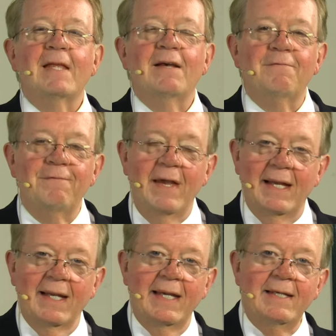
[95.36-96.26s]

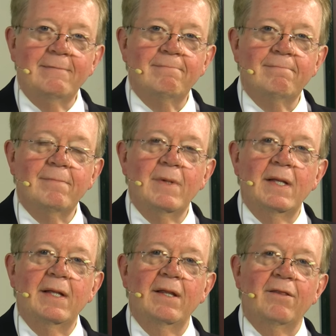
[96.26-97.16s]
feeling,
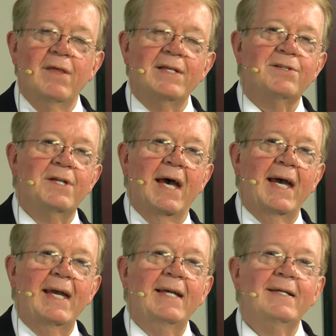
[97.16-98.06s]
this
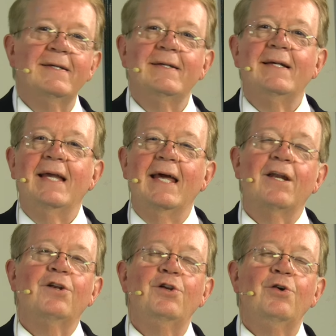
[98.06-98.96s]
day
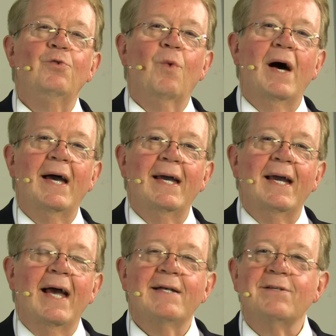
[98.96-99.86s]
in a new
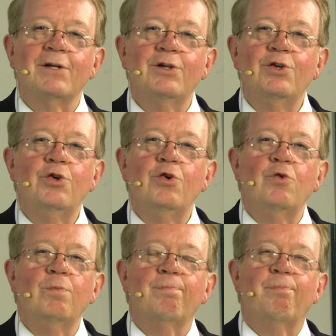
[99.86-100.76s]
way, as a
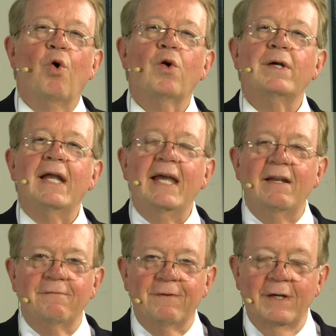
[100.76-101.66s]
newborn
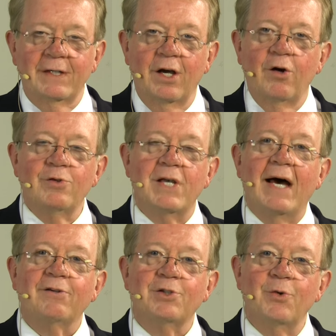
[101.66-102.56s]
infant goes
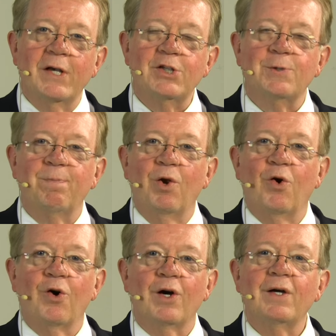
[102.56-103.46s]
out to
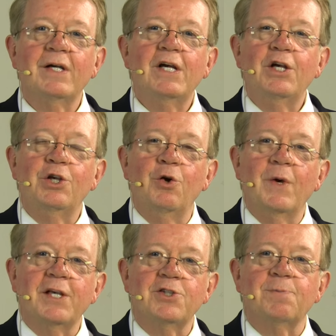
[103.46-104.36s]
explore, you
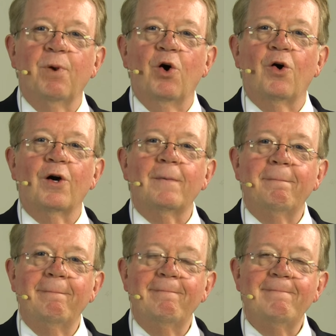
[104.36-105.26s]
explore
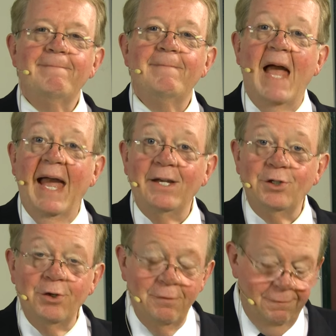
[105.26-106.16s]

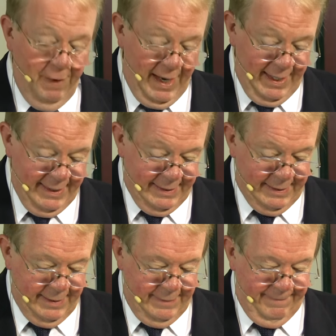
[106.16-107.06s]
and you find.